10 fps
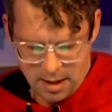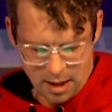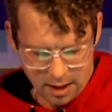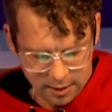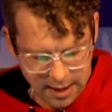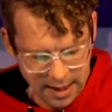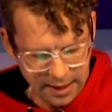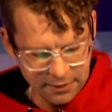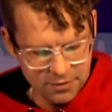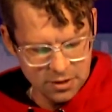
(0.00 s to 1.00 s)
our
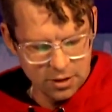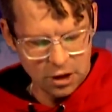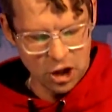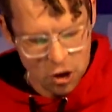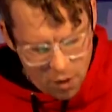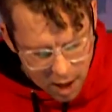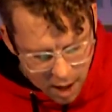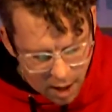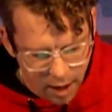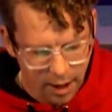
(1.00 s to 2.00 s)
lives. You
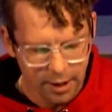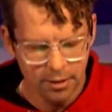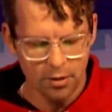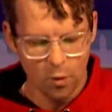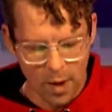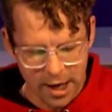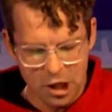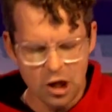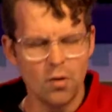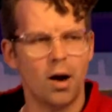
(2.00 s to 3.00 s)
are where
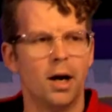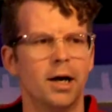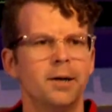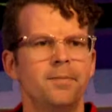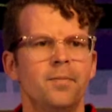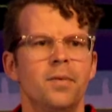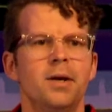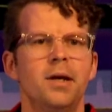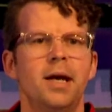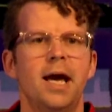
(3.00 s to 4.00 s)
you are,
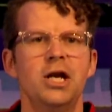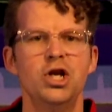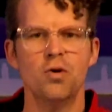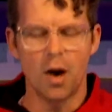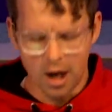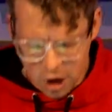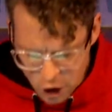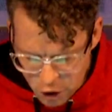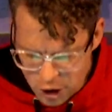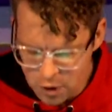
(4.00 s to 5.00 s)
and you are
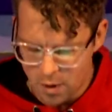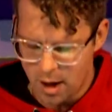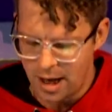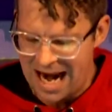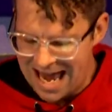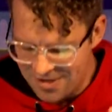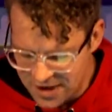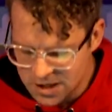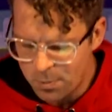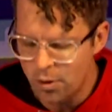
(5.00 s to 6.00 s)
who you are at
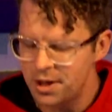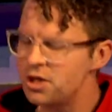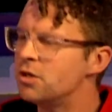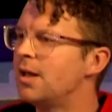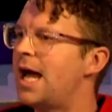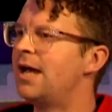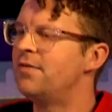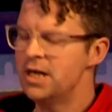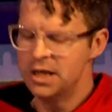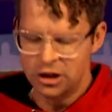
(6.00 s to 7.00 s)
this point in your life
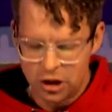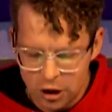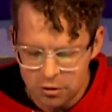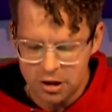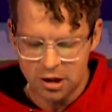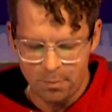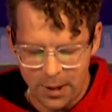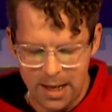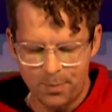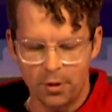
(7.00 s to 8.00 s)
due to the
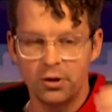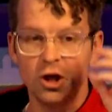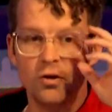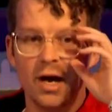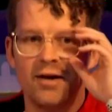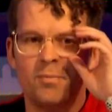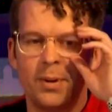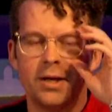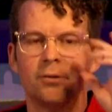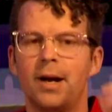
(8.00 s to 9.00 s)
people you have
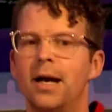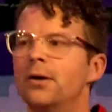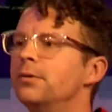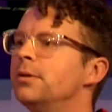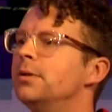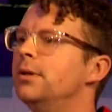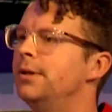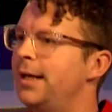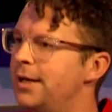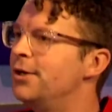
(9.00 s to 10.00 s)
around
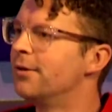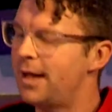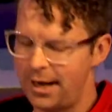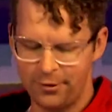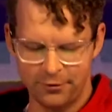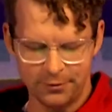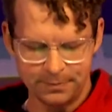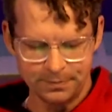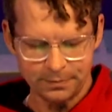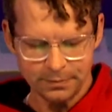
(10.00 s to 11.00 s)
in your life.
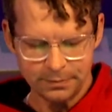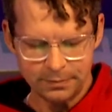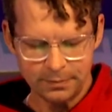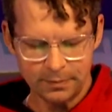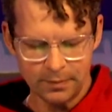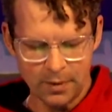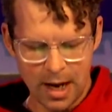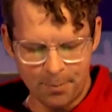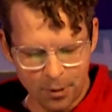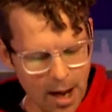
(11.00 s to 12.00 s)

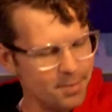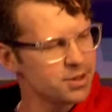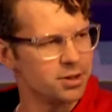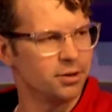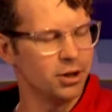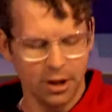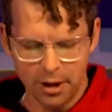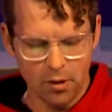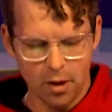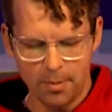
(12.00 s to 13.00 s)
I promise you, good
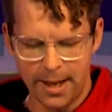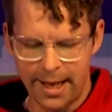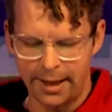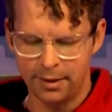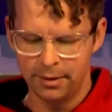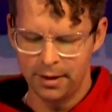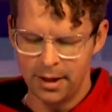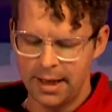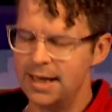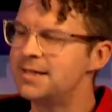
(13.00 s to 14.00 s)
or bad.
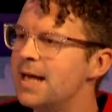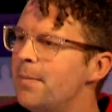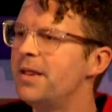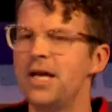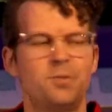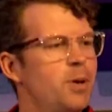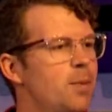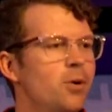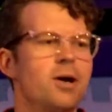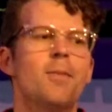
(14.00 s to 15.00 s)
And some of these
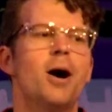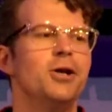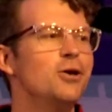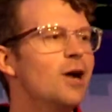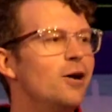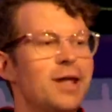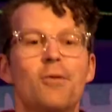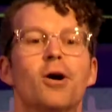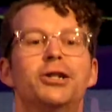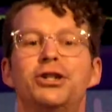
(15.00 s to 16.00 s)
people, come on, you know, they
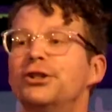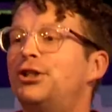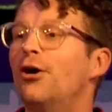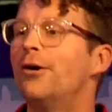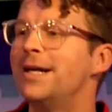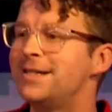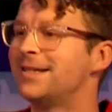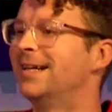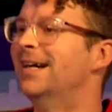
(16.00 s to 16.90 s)
weren't your choice.